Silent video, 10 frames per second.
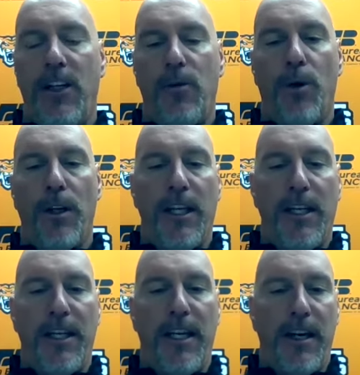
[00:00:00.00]
He's one
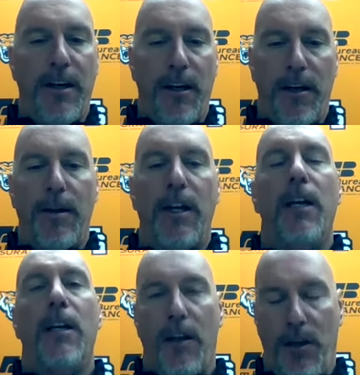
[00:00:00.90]
that did it. Uh,
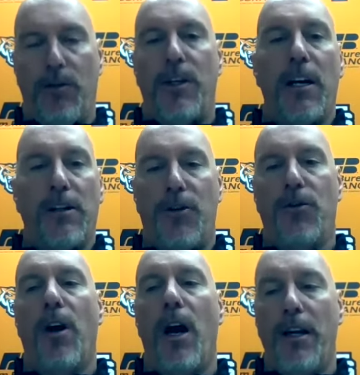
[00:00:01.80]
you will talk to
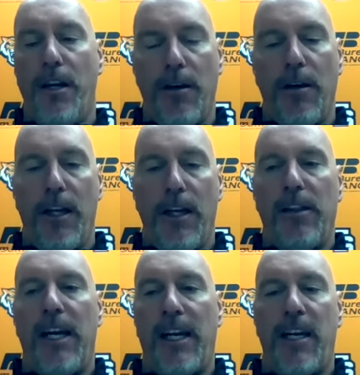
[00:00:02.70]
Teron here in
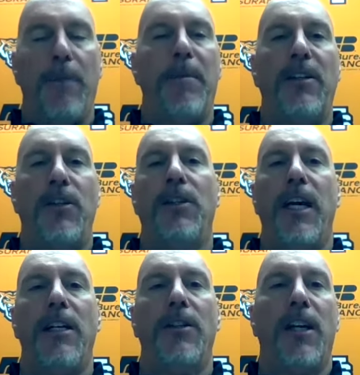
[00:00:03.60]
a second. I'm not just
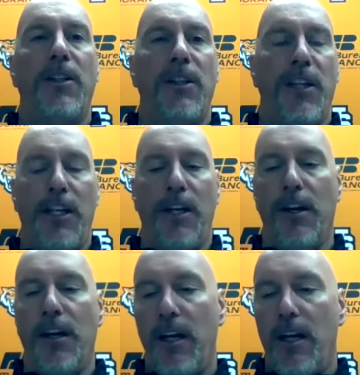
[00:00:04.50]
saying this because he's in
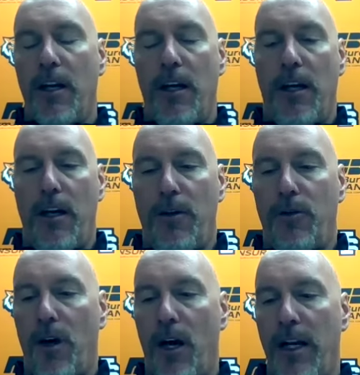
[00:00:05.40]
here. Uh,
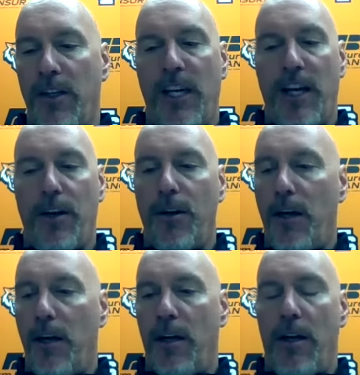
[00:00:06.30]
Teron at center
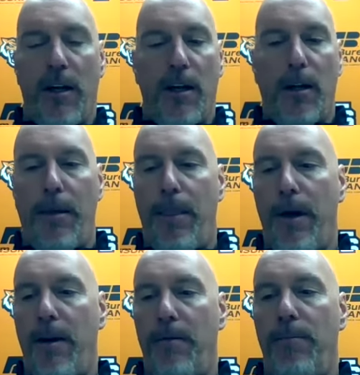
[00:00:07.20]
uh,
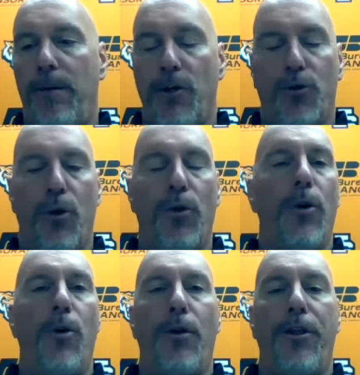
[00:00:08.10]
uh,
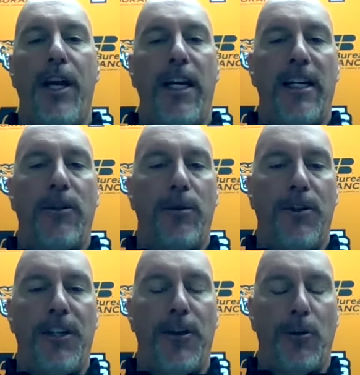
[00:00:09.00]
controlled the whole thing. That's what
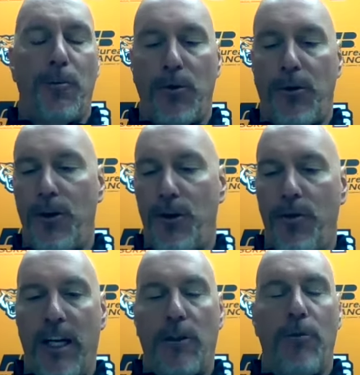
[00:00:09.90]
the center's supposed to
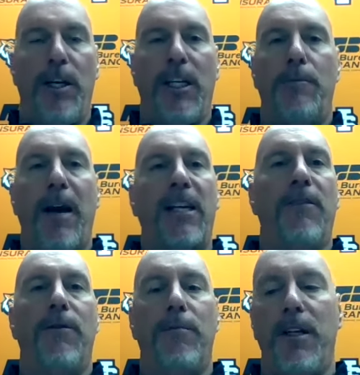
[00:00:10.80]
do, and that's what we
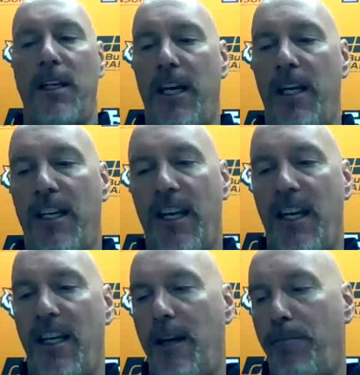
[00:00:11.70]
expect of him. And and
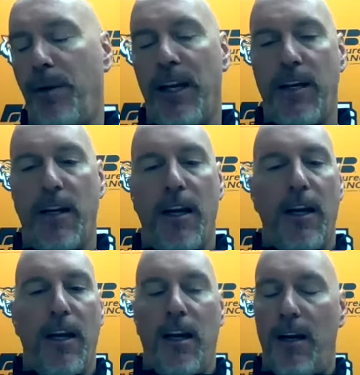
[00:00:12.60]
and he played.
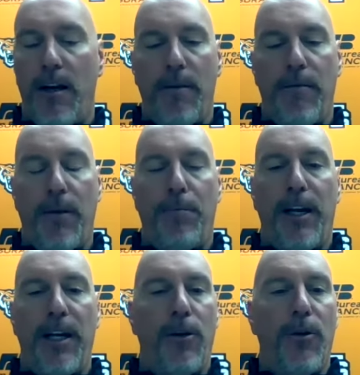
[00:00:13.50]
Uh, he
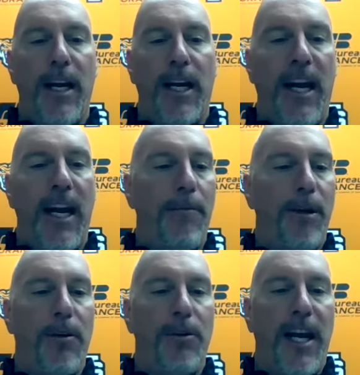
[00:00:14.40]
played a great
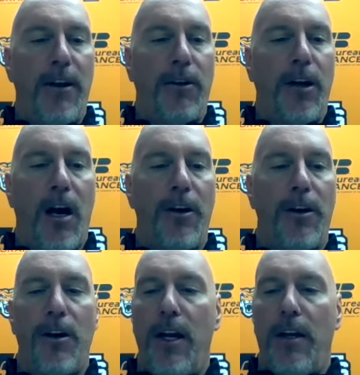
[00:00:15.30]
game. You know, Tanner
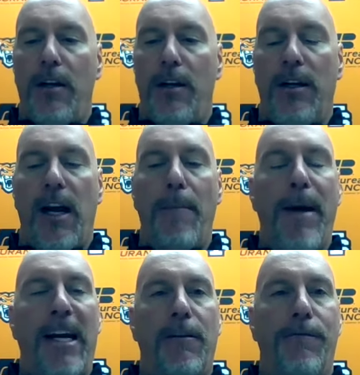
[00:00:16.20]
Conner uh,
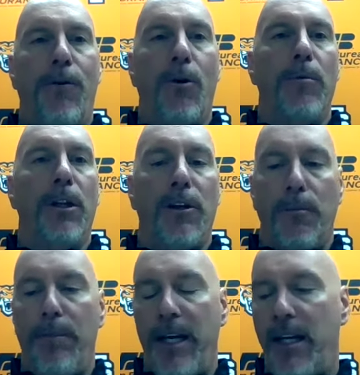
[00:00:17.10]
got back to form a
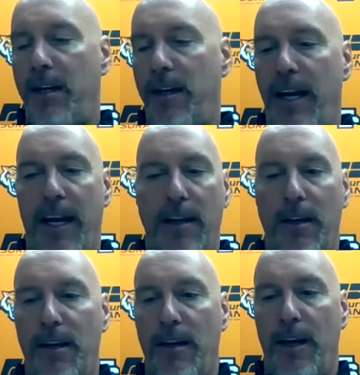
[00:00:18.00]
little bit,
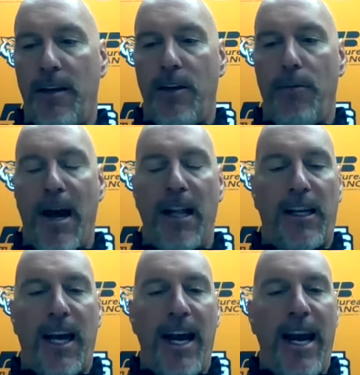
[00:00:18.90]
and uh, and you know
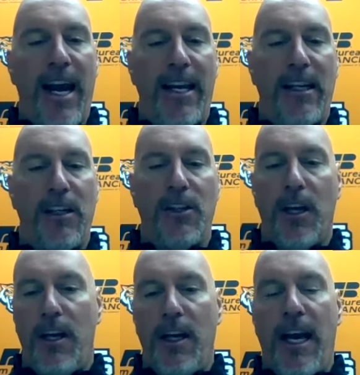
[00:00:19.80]
Malachi had
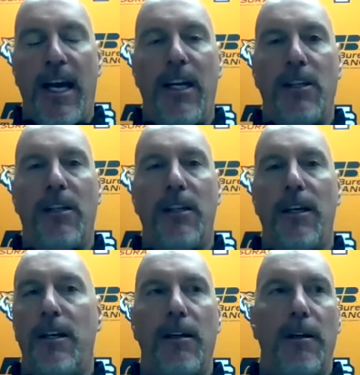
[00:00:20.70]
his had his
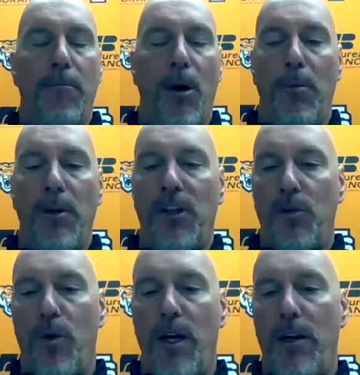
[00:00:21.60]
uh, moments
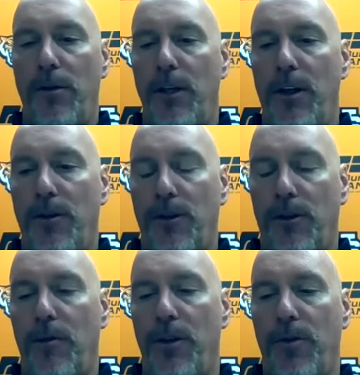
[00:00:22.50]
as well. You know, so
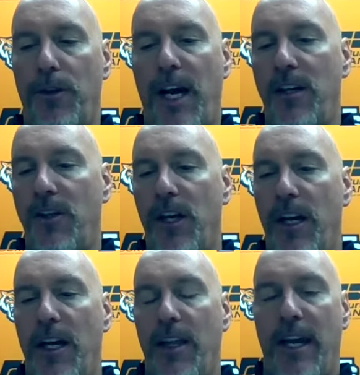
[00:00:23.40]
some of those guys
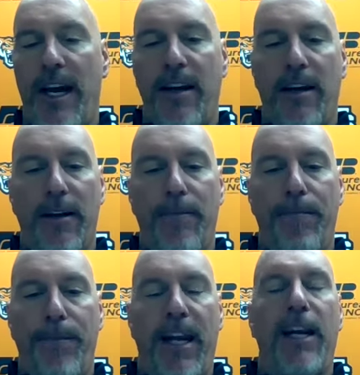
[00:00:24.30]
that uh,
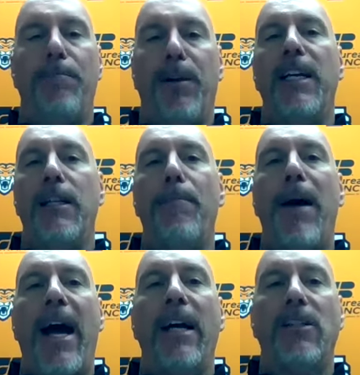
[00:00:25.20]
that had played in the
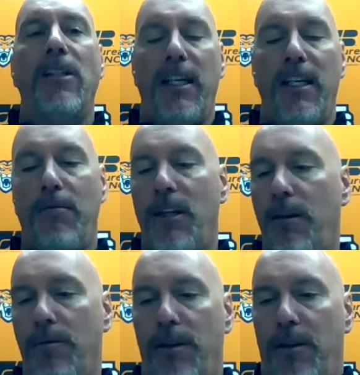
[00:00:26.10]
past did
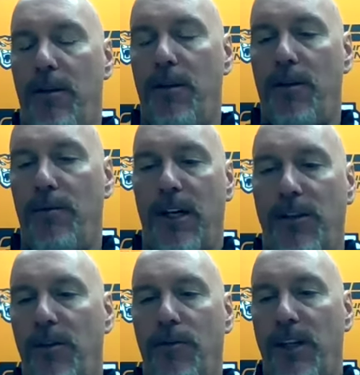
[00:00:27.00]
you know the, the
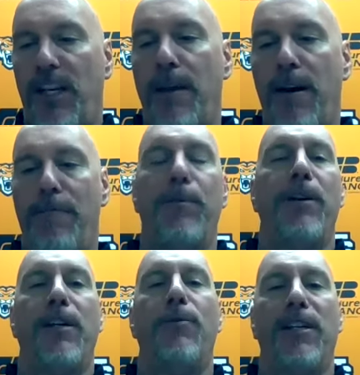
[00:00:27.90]
rest the rest came off
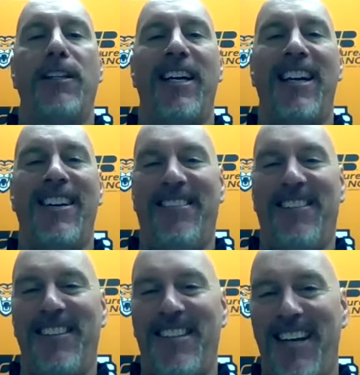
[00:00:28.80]
pretty quickly.
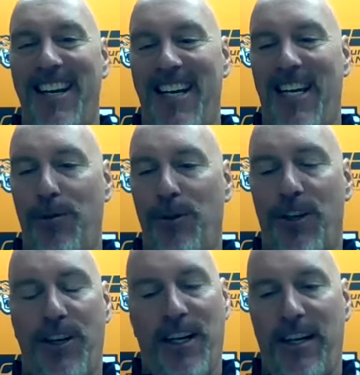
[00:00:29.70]
It was it
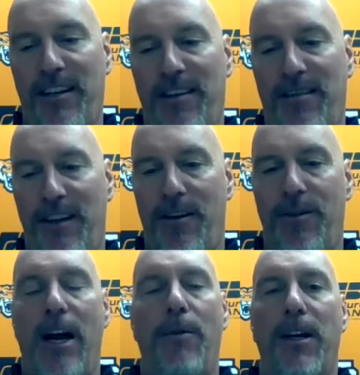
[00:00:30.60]
was good, and you
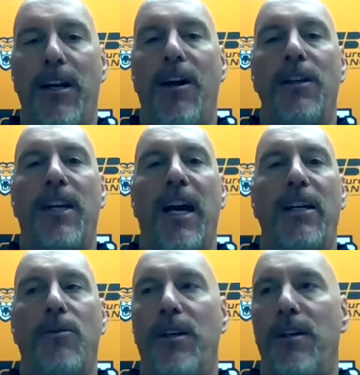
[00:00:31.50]
know now we get all these
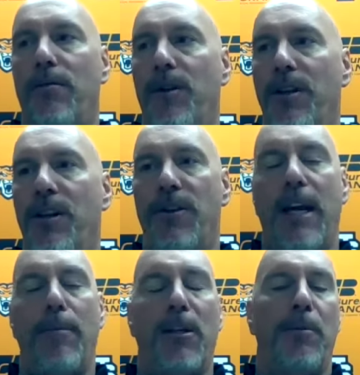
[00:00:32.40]
guys with a with another
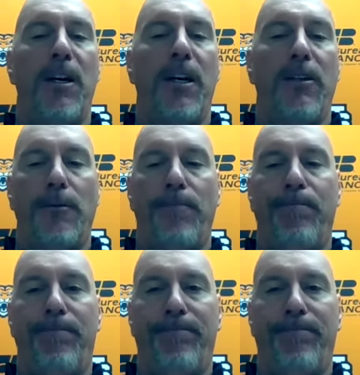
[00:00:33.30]
game experience.